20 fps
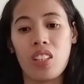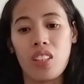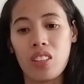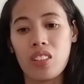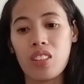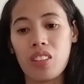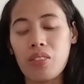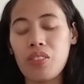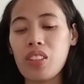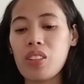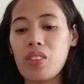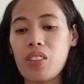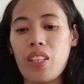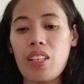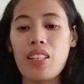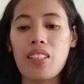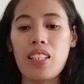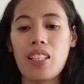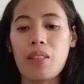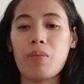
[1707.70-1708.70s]
leave it to
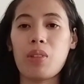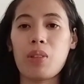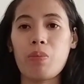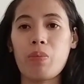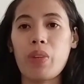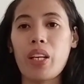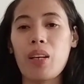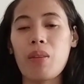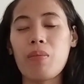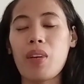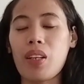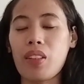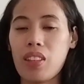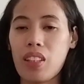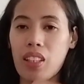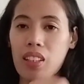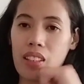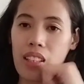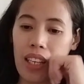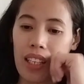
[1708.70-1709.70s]
Him and pray about
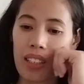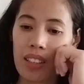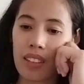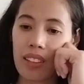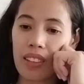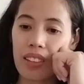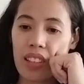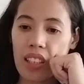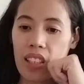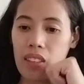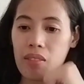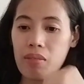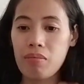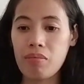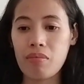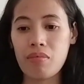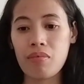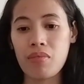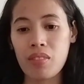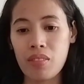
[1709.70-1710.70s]
it, guys. And then
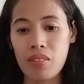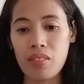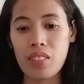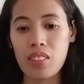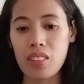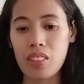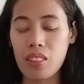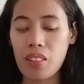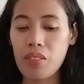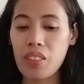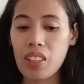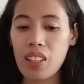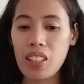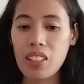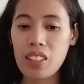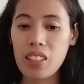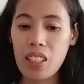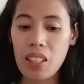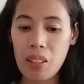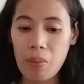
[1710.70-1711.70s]
everything's
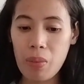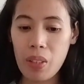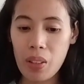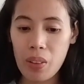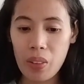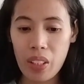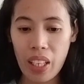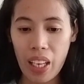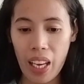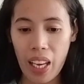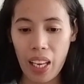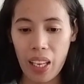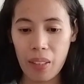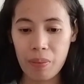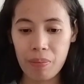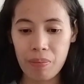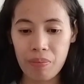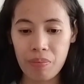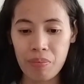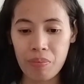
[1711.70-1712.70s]
gonna be okay.
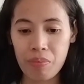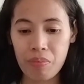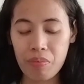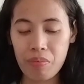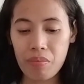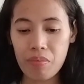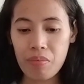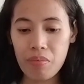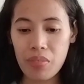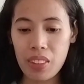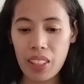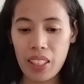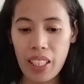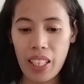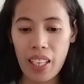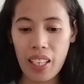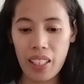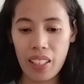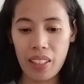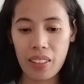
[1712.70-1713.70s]

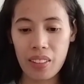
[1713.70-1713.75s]
Yeah.